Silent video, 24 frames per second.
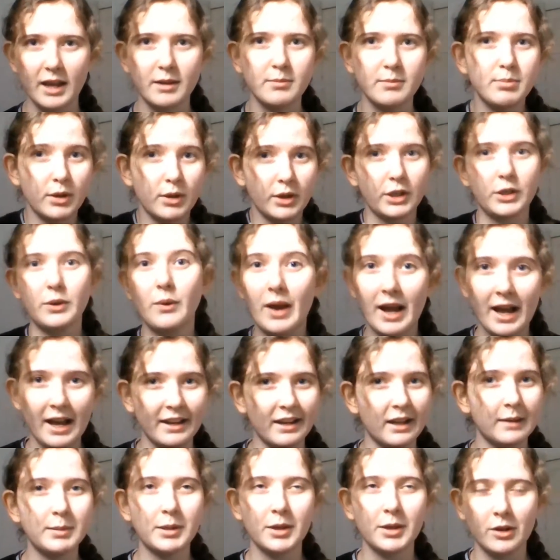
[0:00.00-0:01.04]
putting your hand
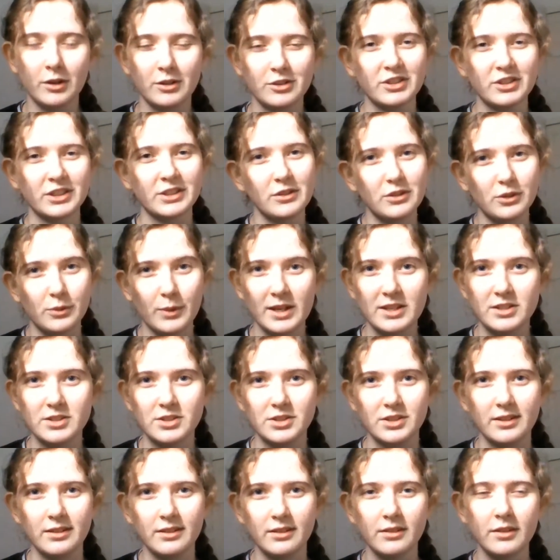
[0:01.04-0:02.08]
up on answering those
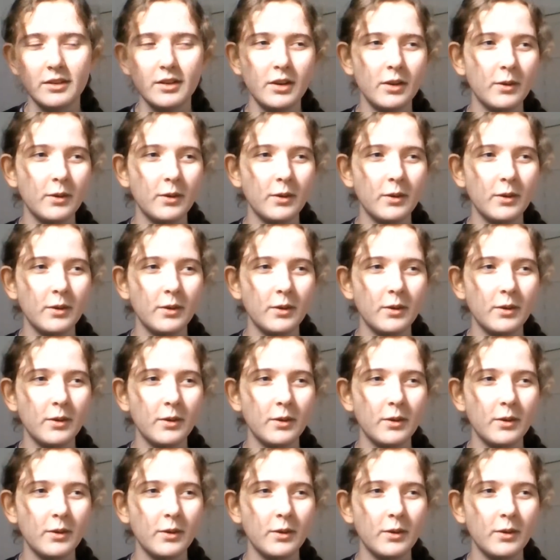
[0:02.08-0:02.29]
questions.